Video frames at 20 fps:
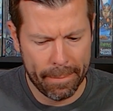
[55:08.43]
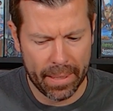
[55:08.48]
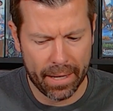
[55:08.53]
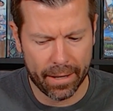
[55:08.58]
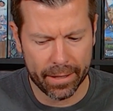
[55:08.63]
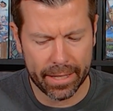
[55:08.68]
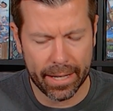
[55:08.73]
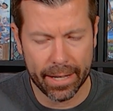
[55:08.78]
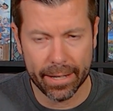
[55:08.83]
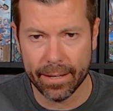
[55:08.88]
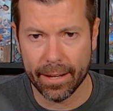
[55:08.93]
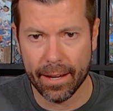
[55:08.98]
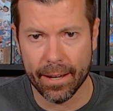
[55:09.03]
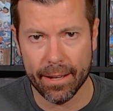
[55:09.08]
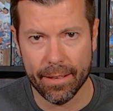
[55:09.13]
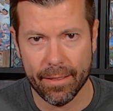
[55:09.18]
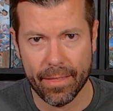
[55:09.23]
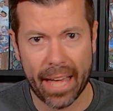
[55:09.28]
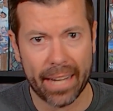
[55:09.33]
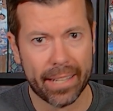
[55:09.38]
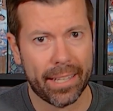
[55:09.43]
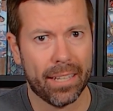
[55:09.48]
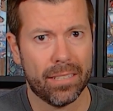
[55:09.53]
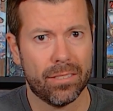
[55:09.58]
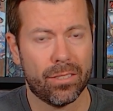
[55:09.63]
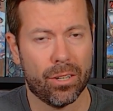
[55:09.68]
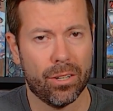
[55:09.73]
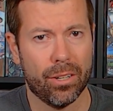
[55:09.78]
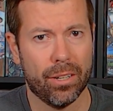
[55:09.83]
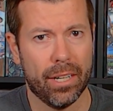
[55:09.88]
Again, that
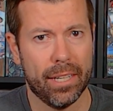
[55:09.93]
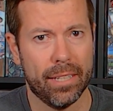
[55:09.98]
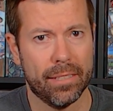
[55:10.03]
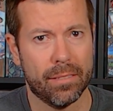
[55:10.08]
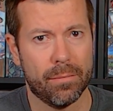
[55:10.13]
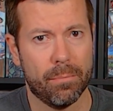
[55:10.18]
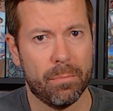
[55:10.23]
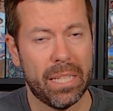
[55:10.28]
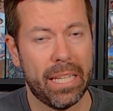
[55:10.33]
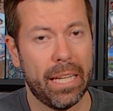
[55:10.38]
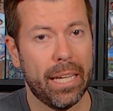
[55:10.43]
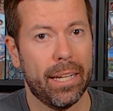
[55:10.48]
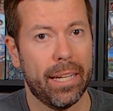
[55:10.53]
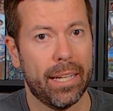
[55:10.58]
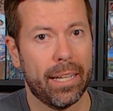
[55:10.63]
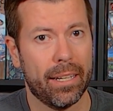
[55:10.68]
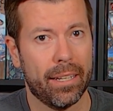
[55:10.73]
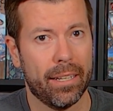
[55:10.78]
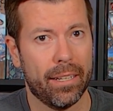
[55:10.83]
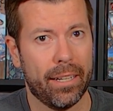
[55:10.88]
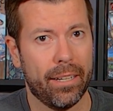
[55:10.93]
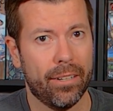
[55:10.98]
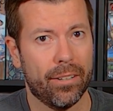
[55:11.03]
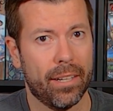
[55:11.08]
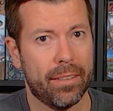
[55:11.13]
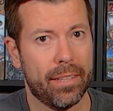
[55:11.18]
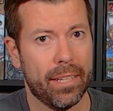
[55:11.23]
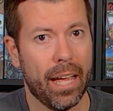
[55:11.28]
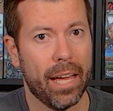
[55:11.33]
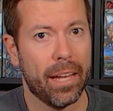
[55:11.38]
Kickstarter is beginning here
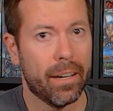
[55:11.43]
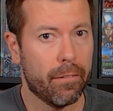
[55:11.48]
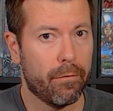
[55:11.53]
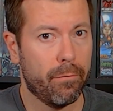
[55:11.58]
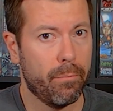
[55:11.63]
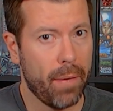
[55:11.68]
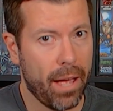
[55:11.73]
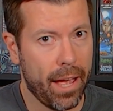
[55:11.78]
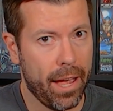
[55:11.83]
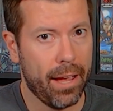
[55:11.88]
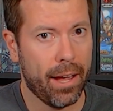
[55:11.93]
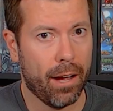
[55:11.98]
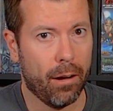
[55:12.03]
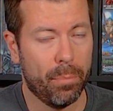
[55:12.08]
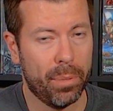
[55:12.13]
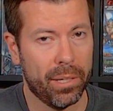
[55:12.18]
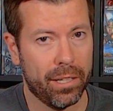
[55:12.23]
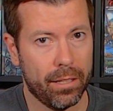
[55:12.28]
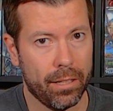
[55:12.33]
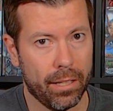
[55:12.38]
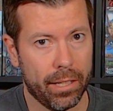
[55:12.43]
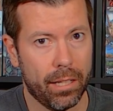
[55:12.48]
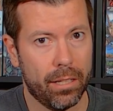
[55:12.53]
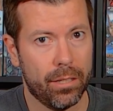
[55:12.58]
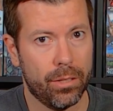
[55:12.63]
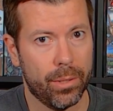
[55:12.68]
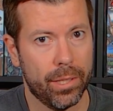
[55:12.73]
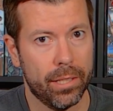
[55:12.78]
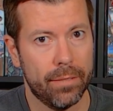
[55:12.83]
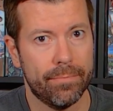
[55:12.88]
at the end of May. I'll put a link
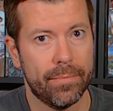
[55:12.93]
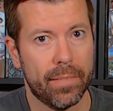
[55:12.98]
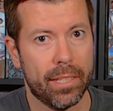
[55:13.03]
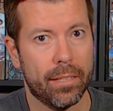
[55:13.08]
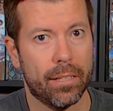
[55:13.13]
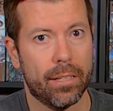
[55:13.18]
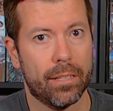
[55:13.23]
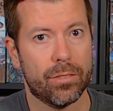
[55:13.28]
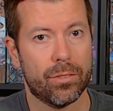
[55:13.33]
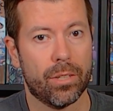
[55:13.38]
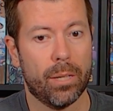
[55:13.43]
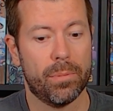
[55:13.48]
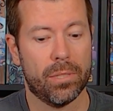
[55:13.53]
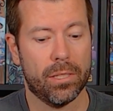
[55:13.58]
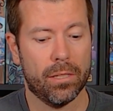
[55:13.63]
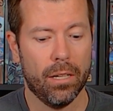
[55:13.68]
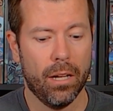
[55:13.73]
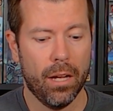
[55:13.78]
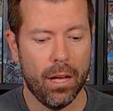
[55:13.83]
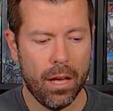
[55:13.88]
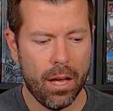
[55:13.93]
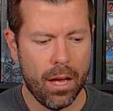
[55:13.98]
to it in the description.